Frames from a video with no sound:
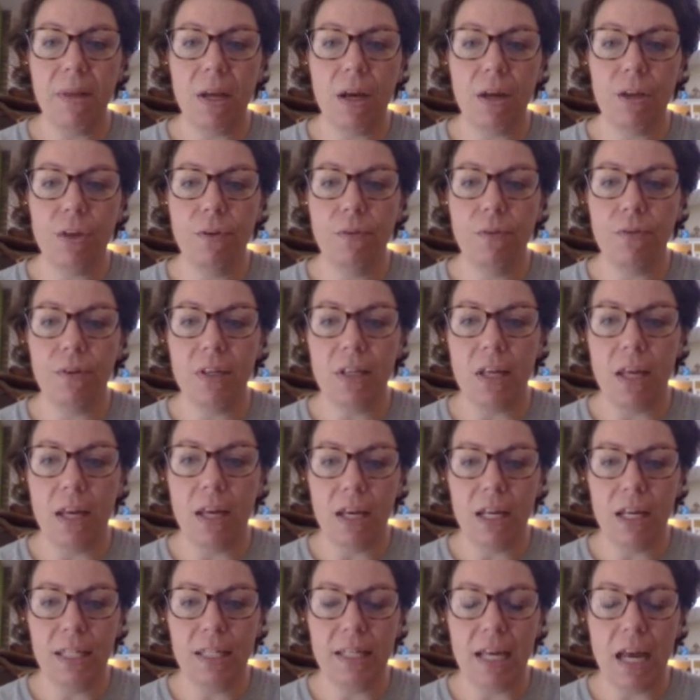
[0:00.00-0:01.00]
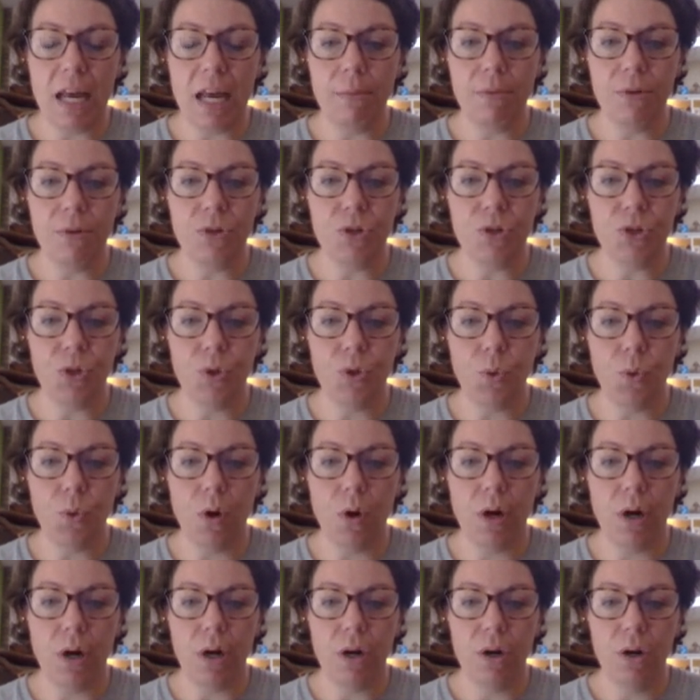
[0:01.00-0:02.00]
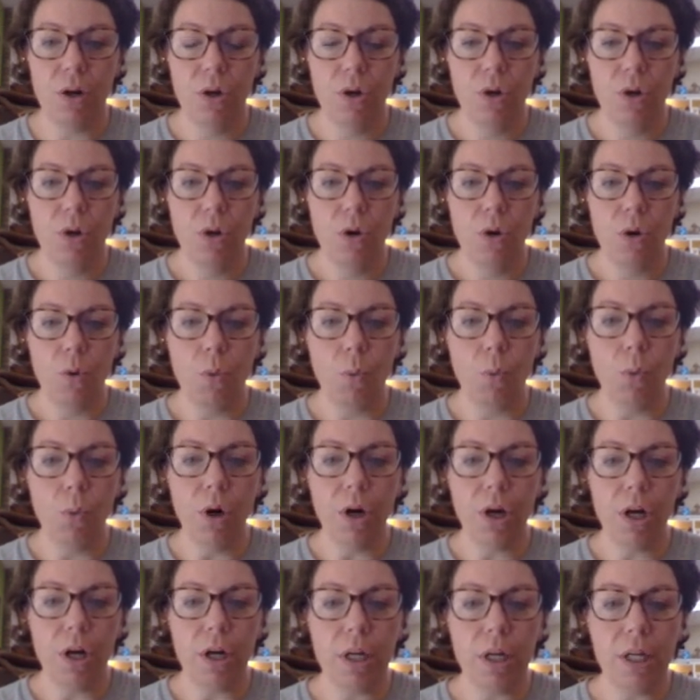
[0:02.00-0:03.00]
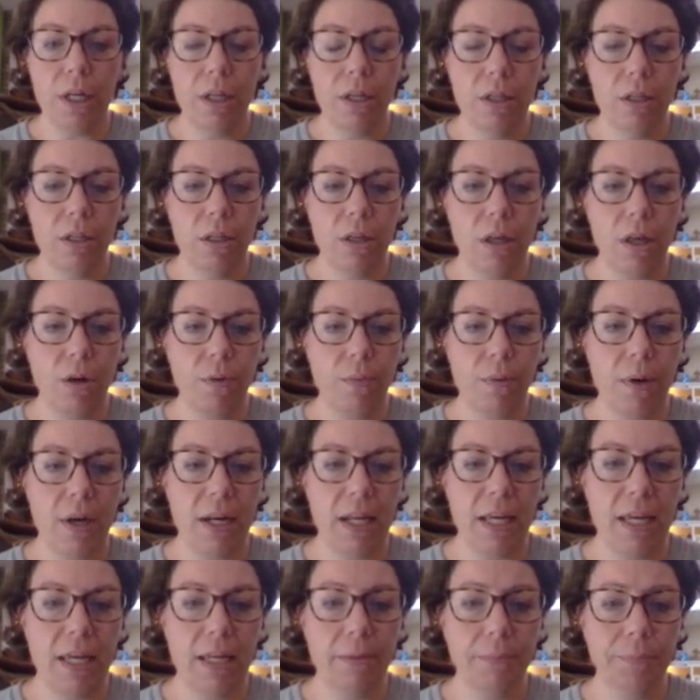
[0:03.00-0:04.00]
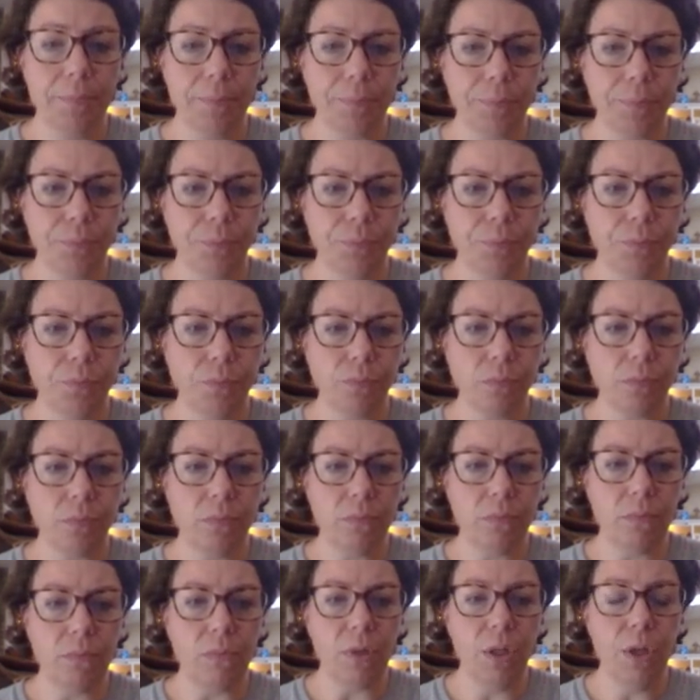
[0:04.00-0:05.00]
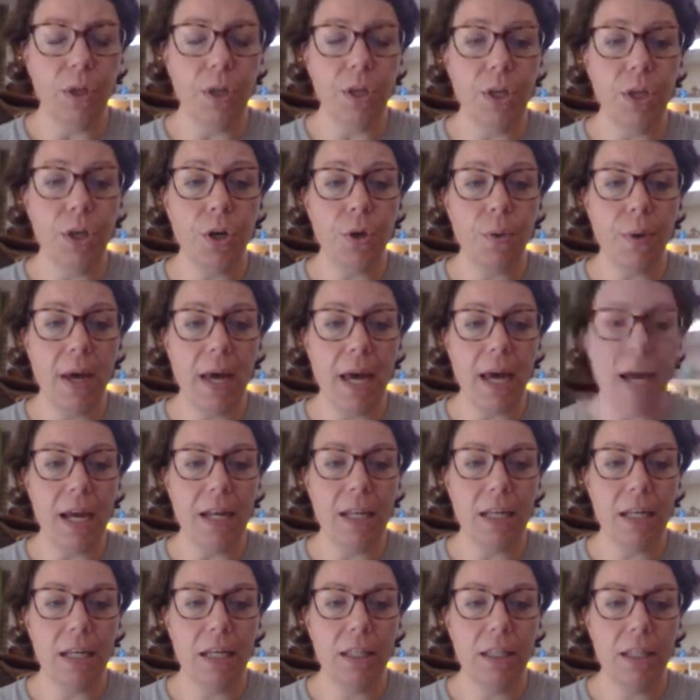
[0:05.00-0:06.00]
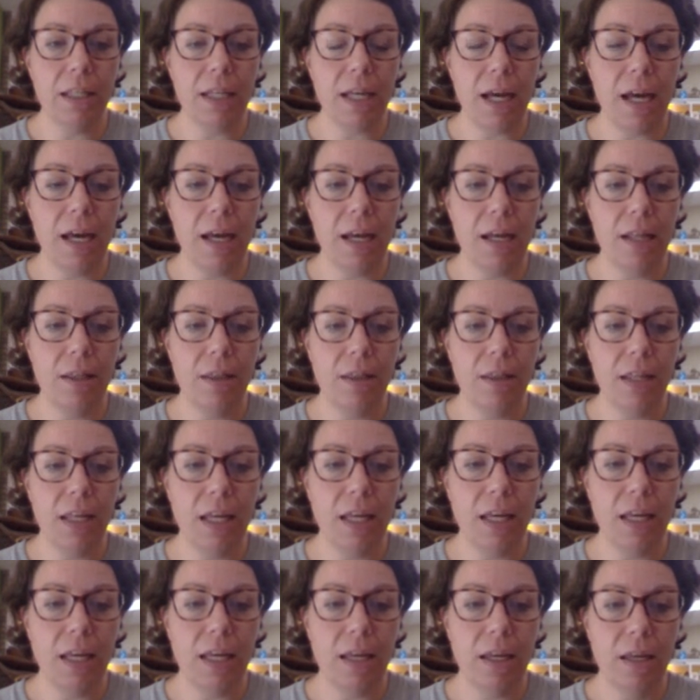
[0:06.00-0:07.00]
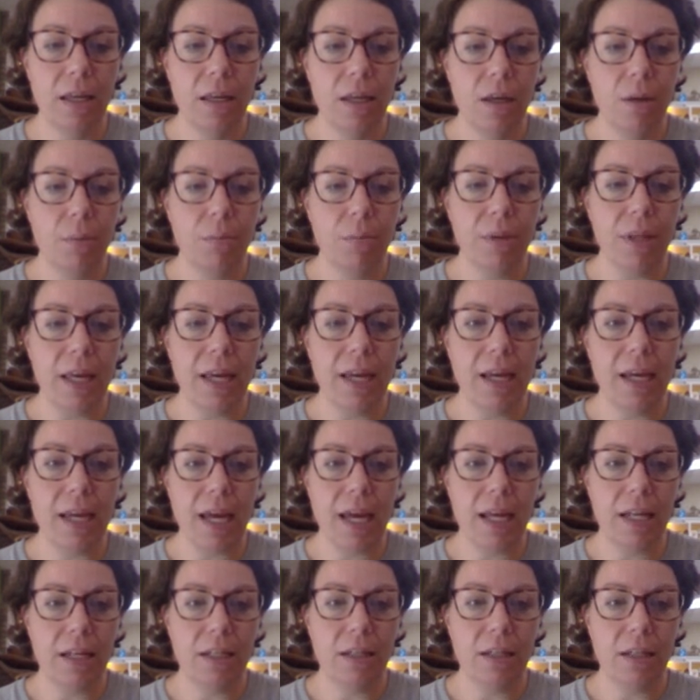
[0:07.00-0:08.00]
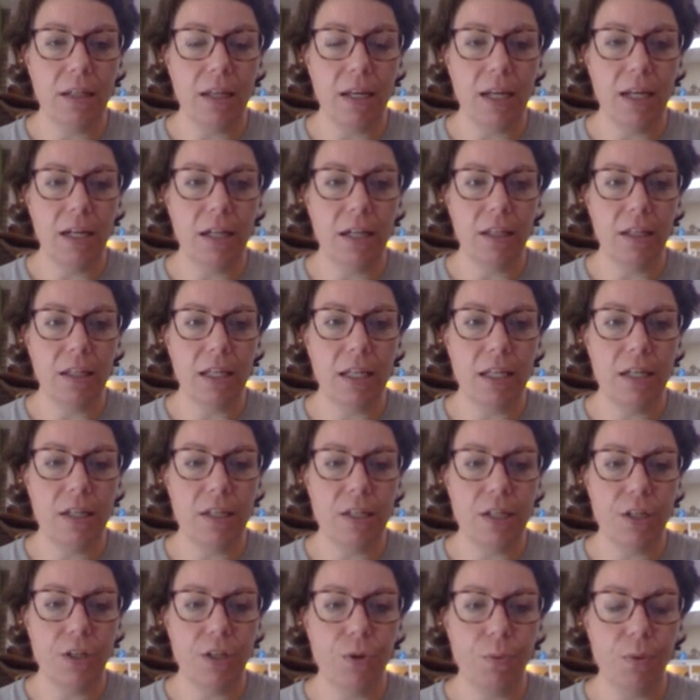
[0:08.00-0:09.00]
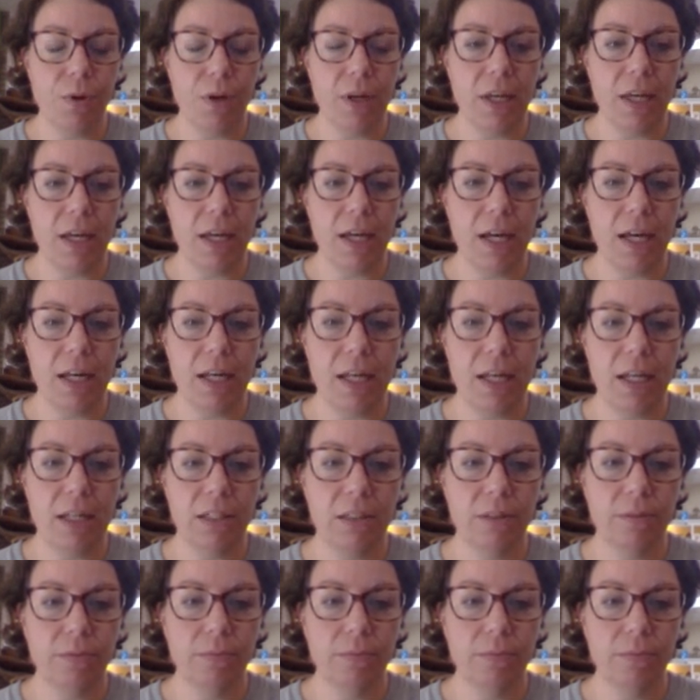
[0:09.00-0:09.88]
Now you've established your work already. You can go ahead and click on the play again, and it'll continue working on it.